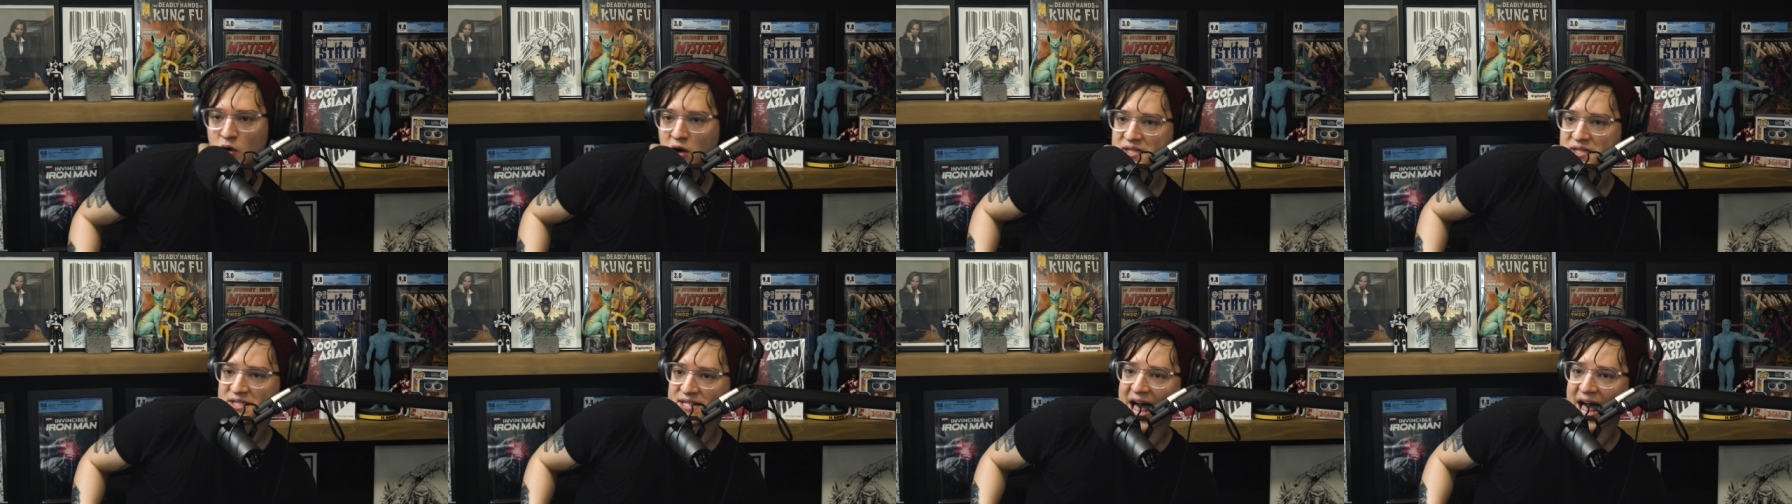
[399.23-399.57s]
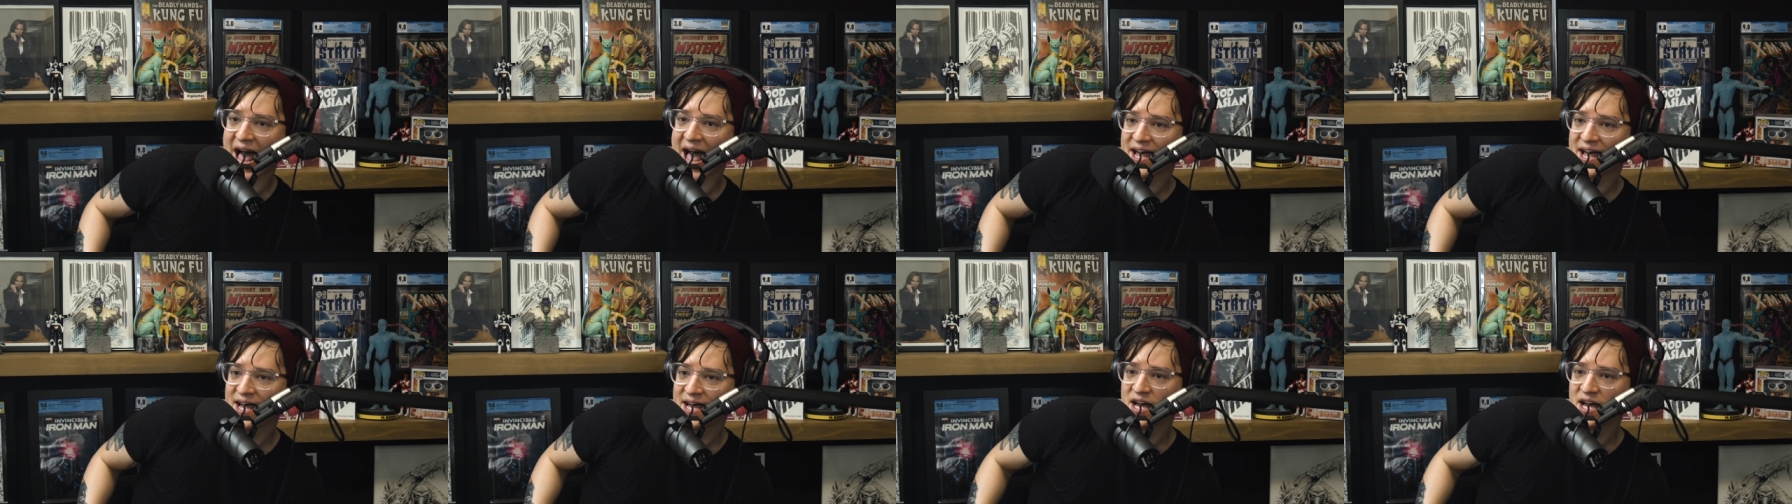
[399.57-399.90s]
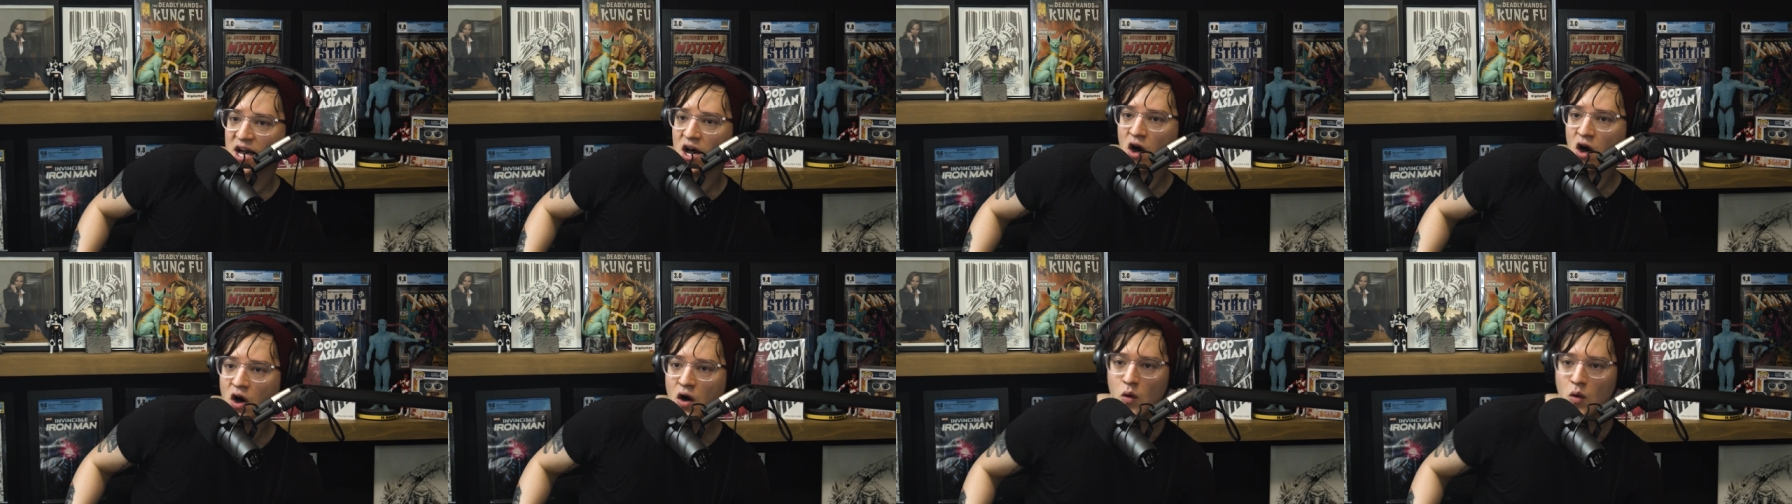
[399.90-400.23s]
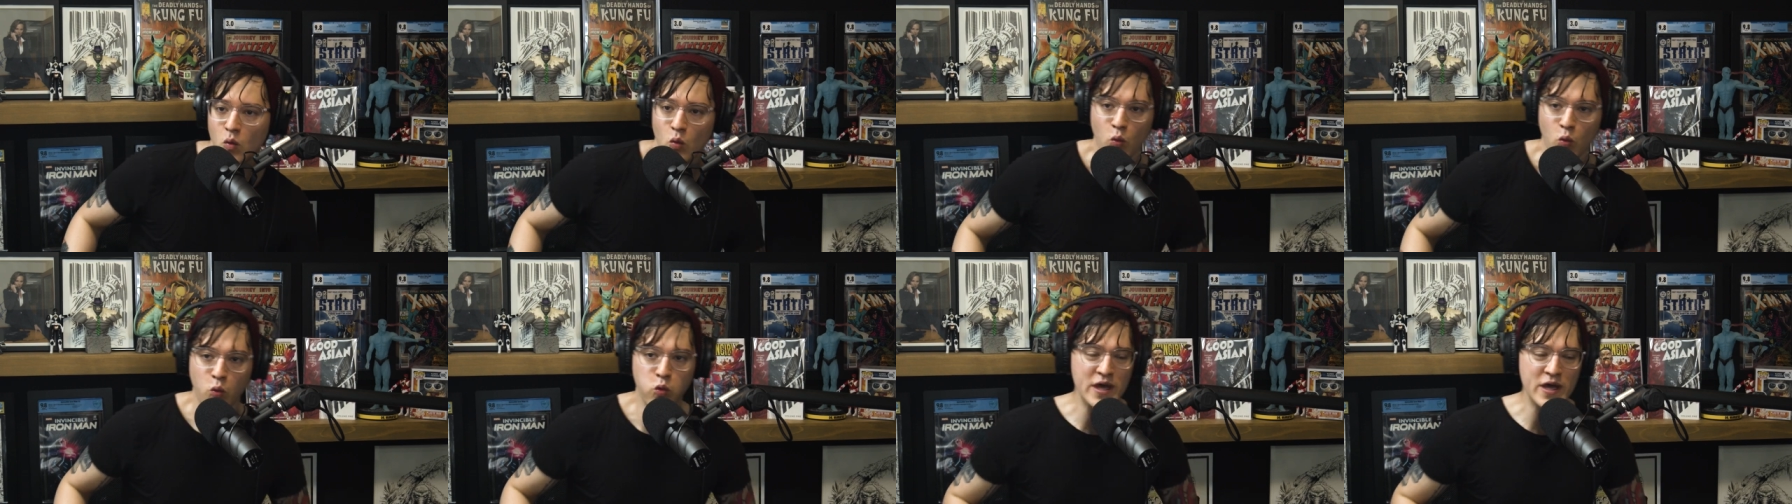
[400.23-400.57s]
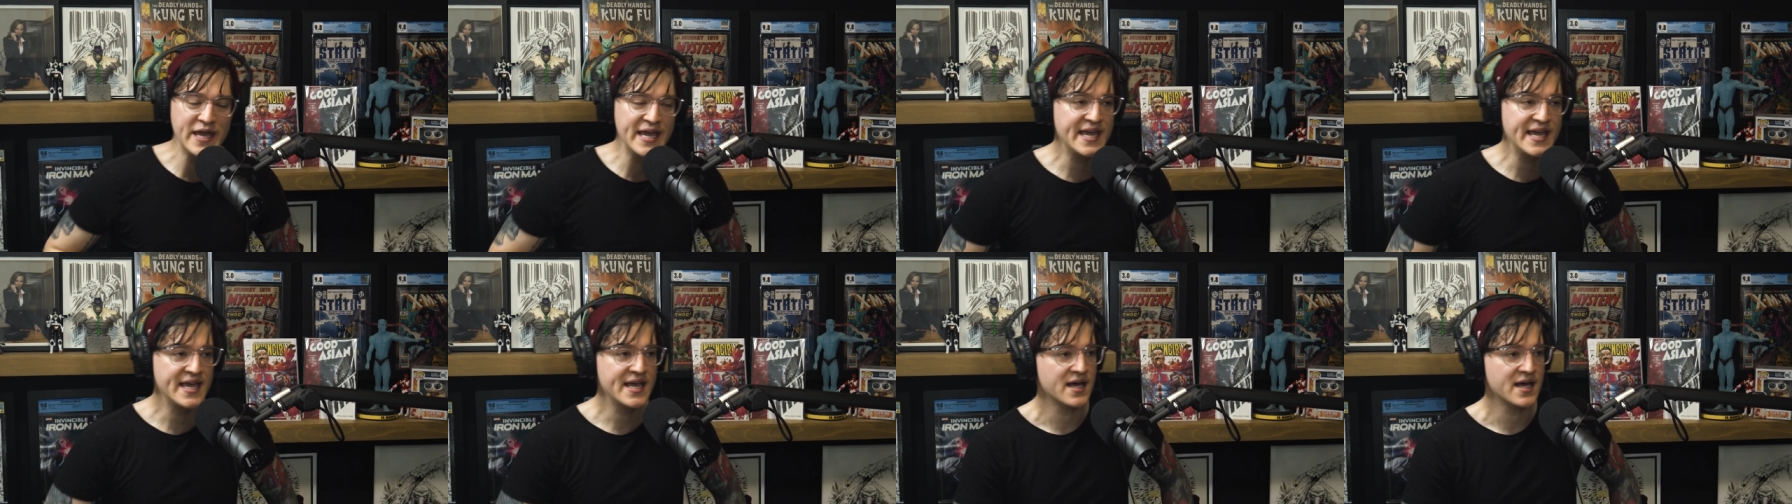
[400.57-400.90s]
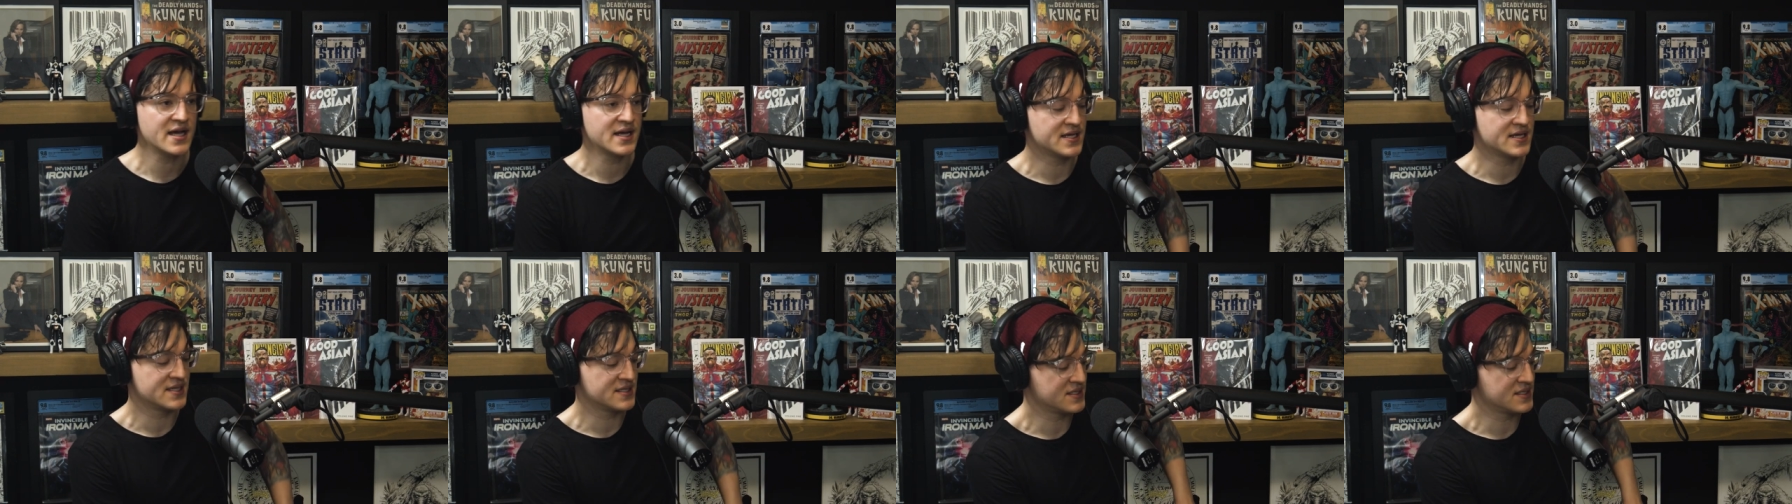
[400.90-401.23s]
that we,
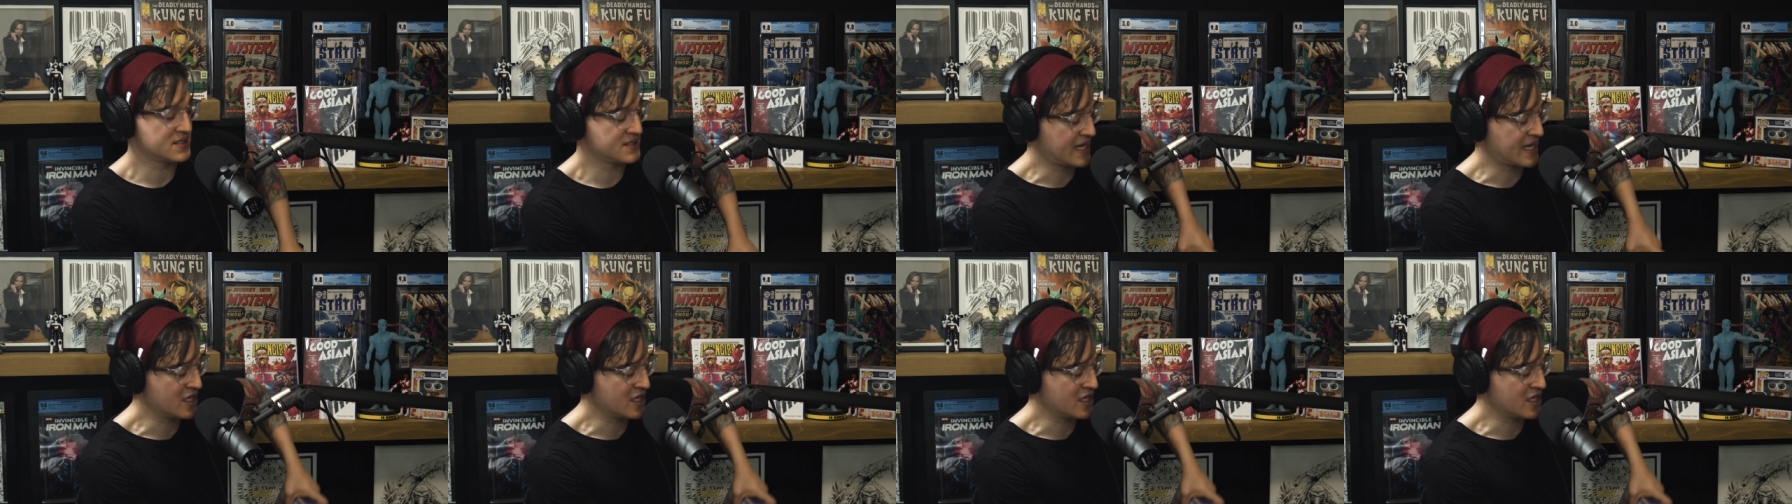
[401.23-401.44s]
that